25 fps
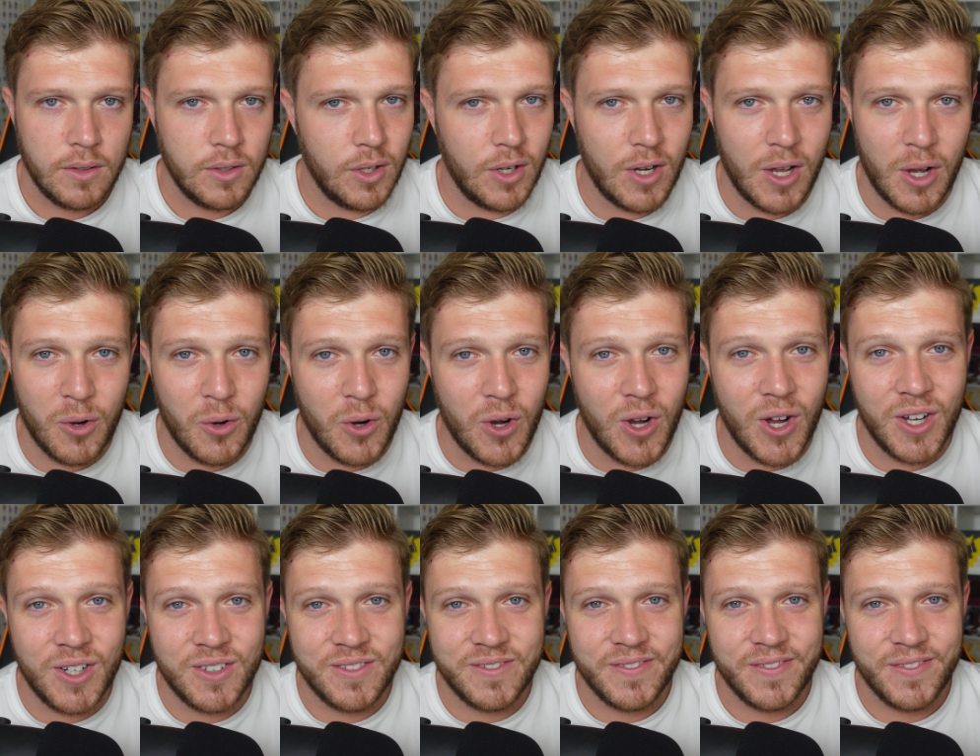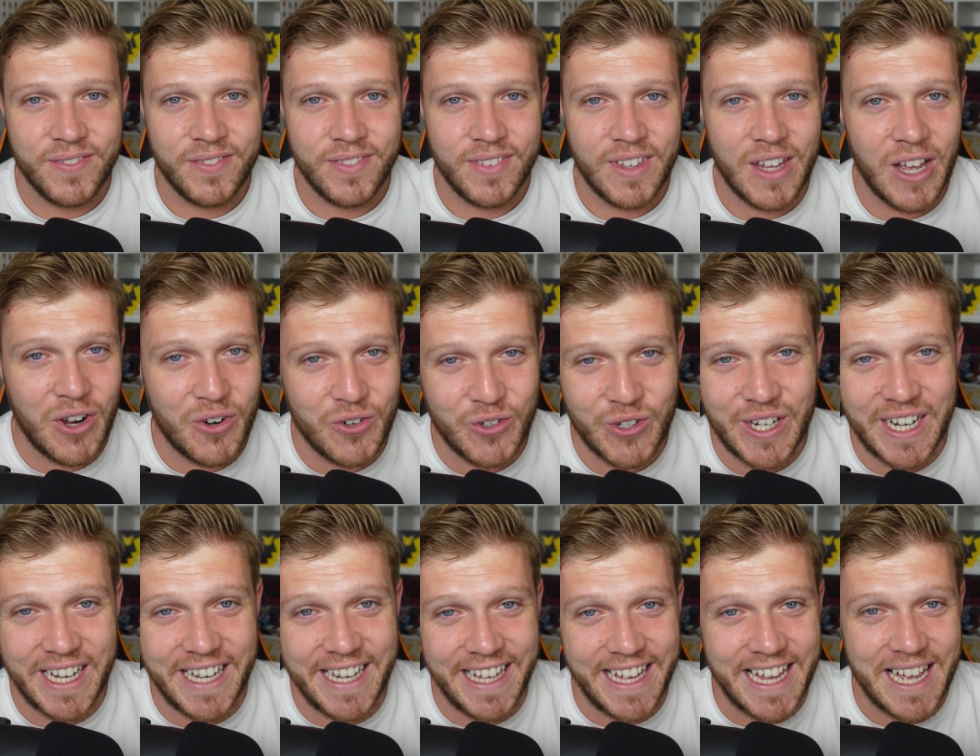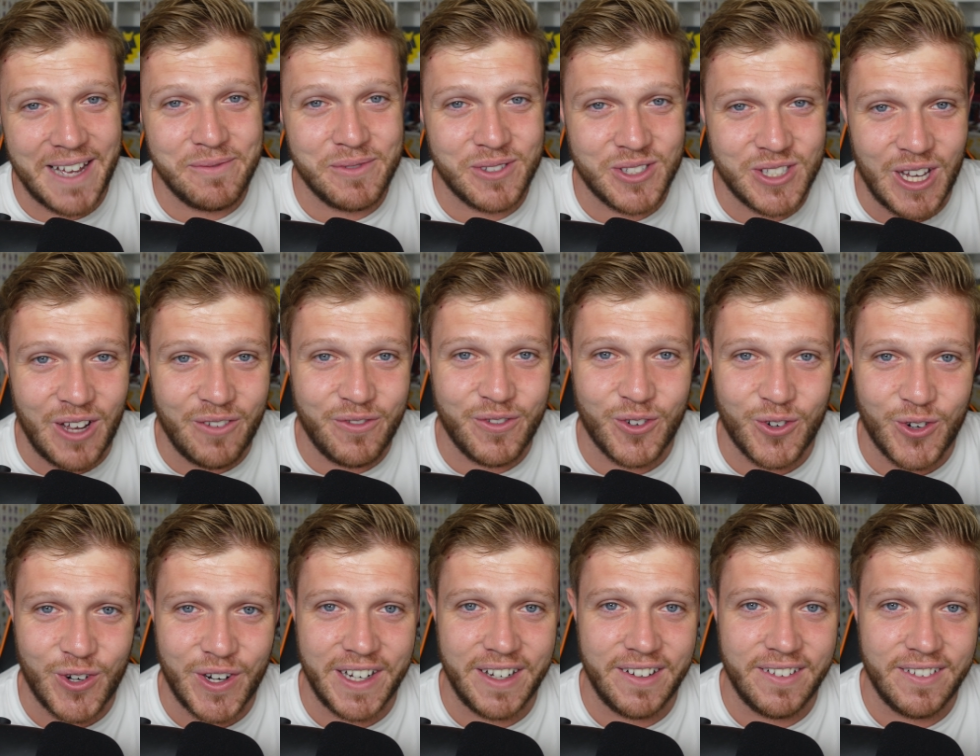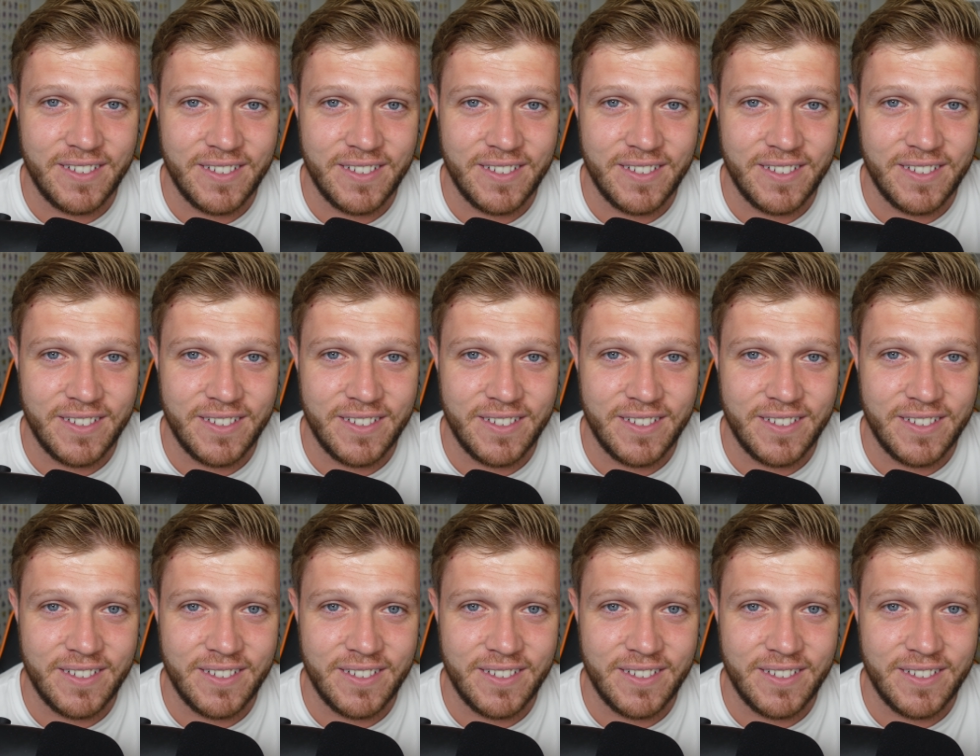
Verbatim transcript: You know what? I really am suffering.